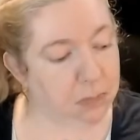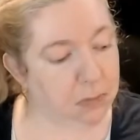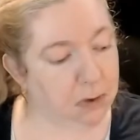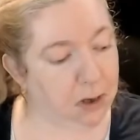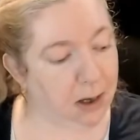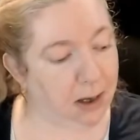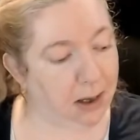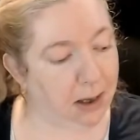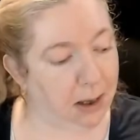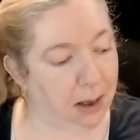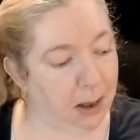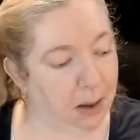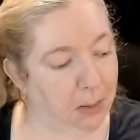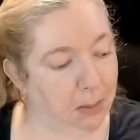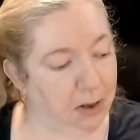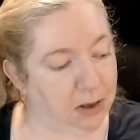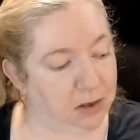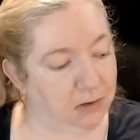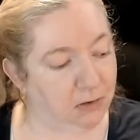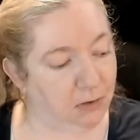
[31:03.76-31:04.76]

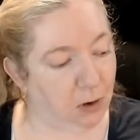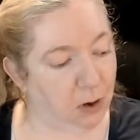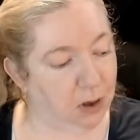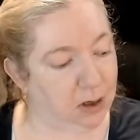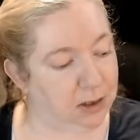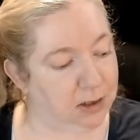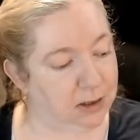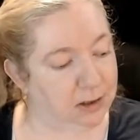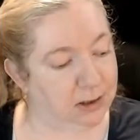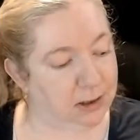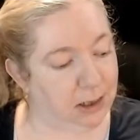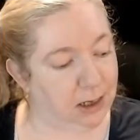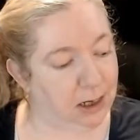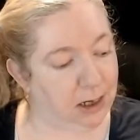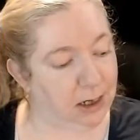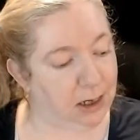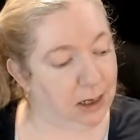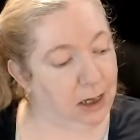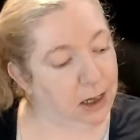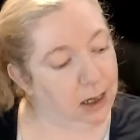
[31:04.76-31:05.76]
as far as
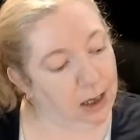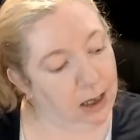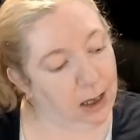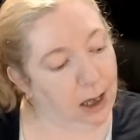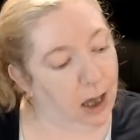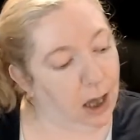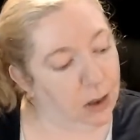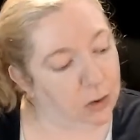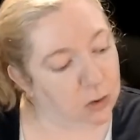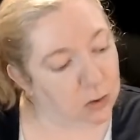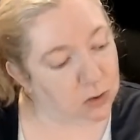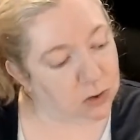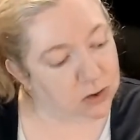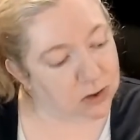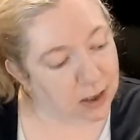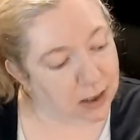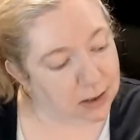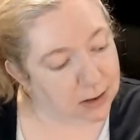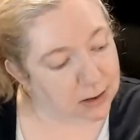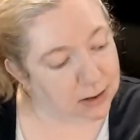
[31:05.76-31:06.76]
the other
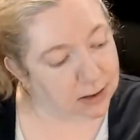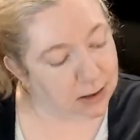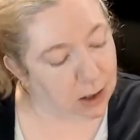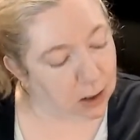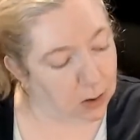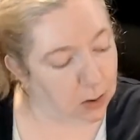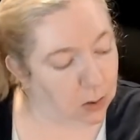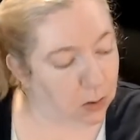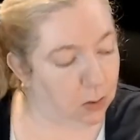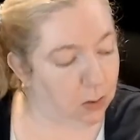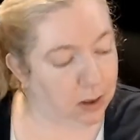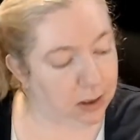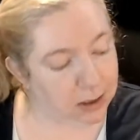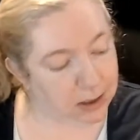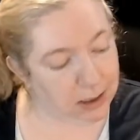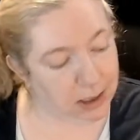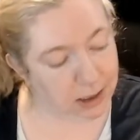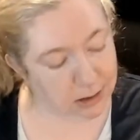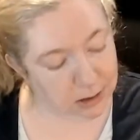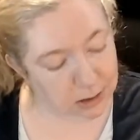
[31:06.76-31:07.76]
scents go,
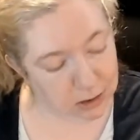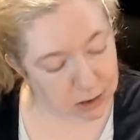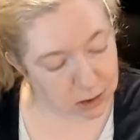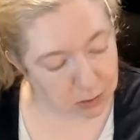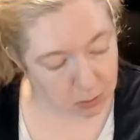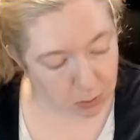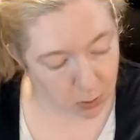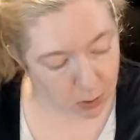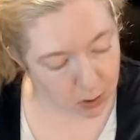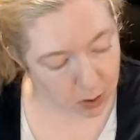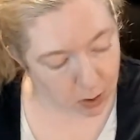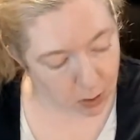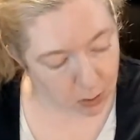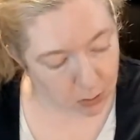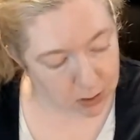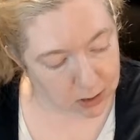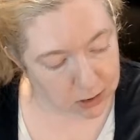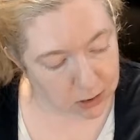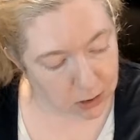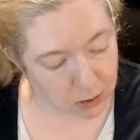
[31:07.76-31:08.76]
and tomorrow
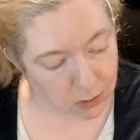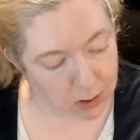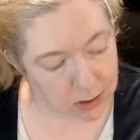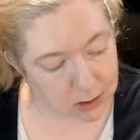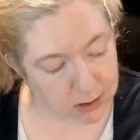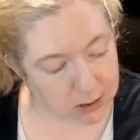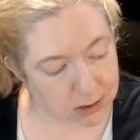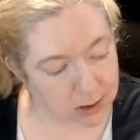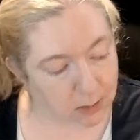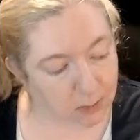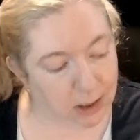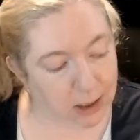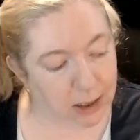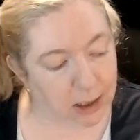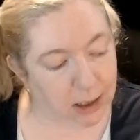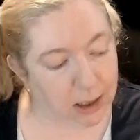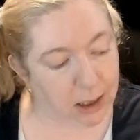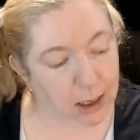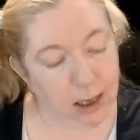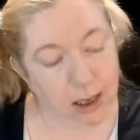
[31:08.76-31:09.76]
is going to
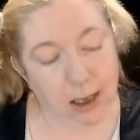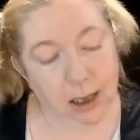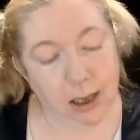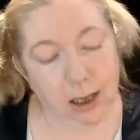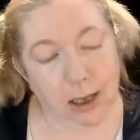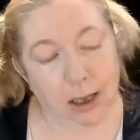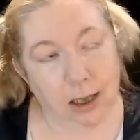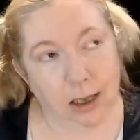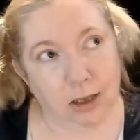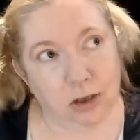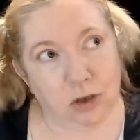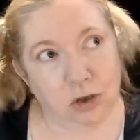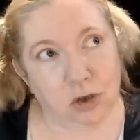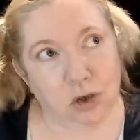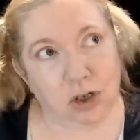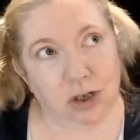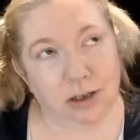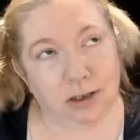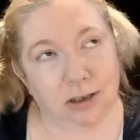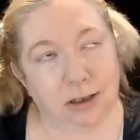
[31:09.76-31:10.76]
be
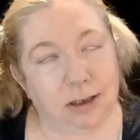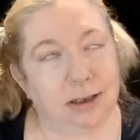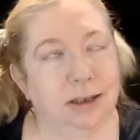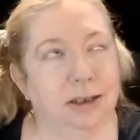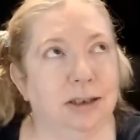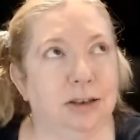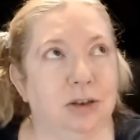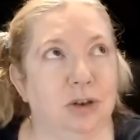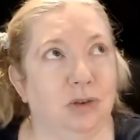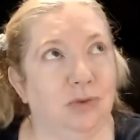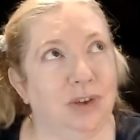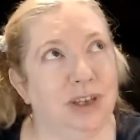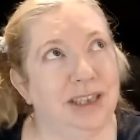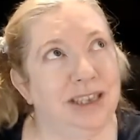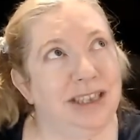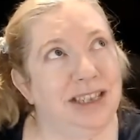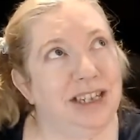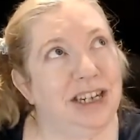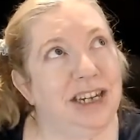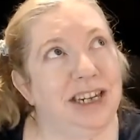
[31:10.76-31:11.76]

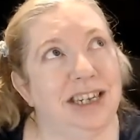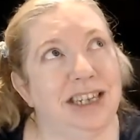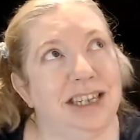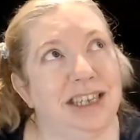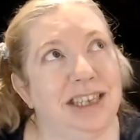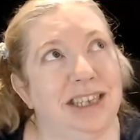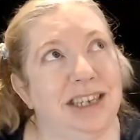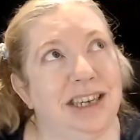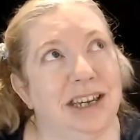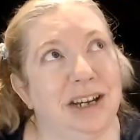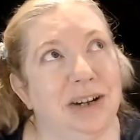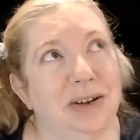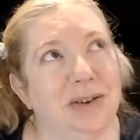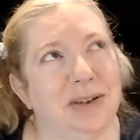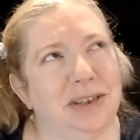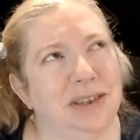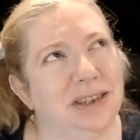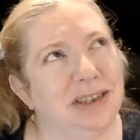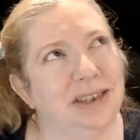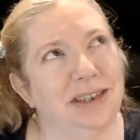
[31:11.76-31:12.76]
Vinci's
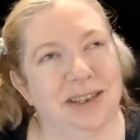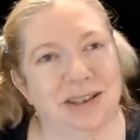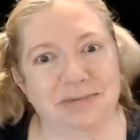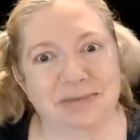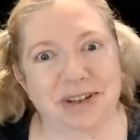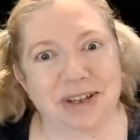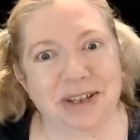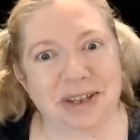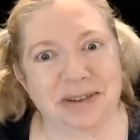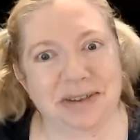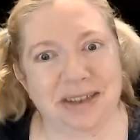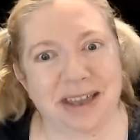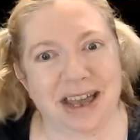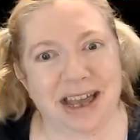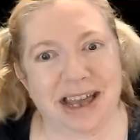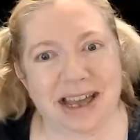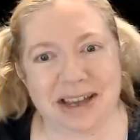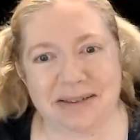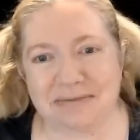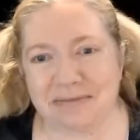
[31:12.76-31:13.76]
Irresistible.
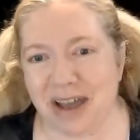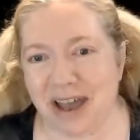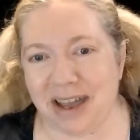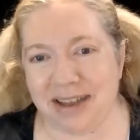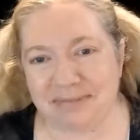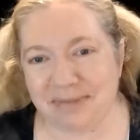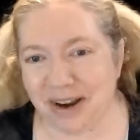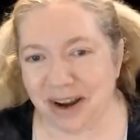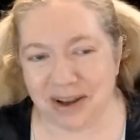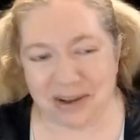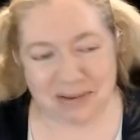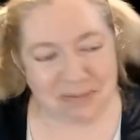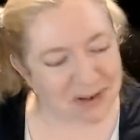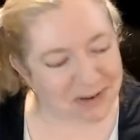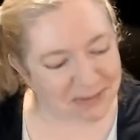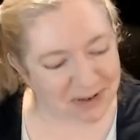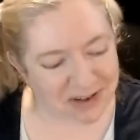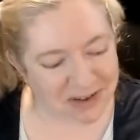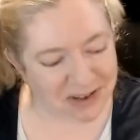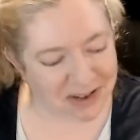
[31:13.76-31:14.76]
I probably
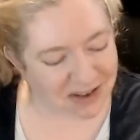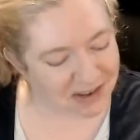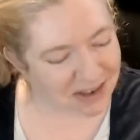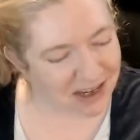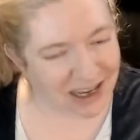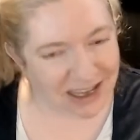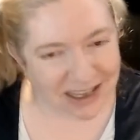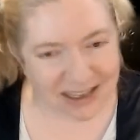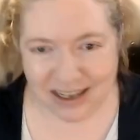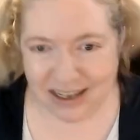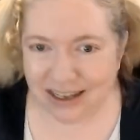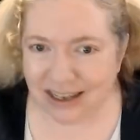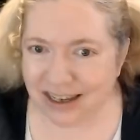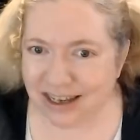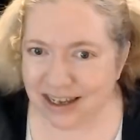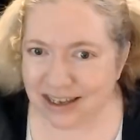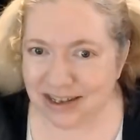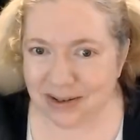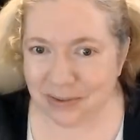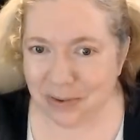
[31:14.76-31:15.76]
butchered that like
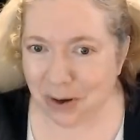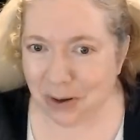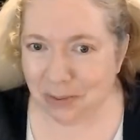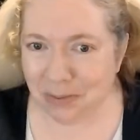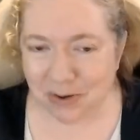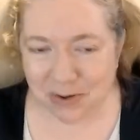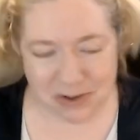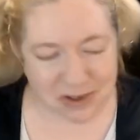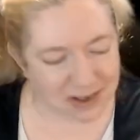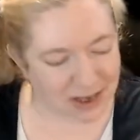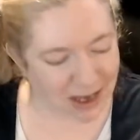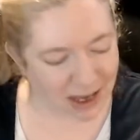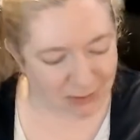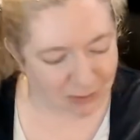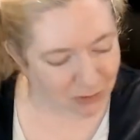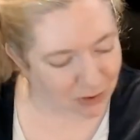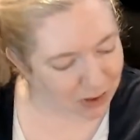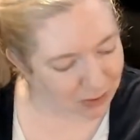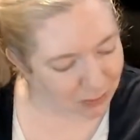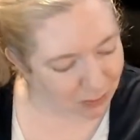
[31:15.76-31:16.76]
I do almost
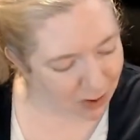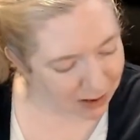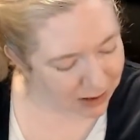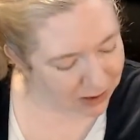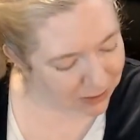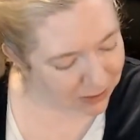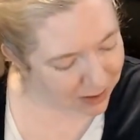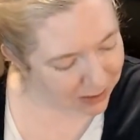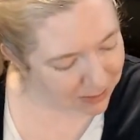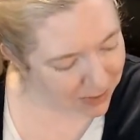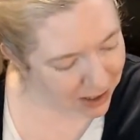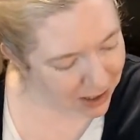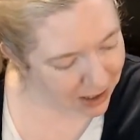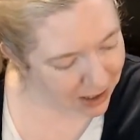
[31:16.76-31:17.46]
every one of them.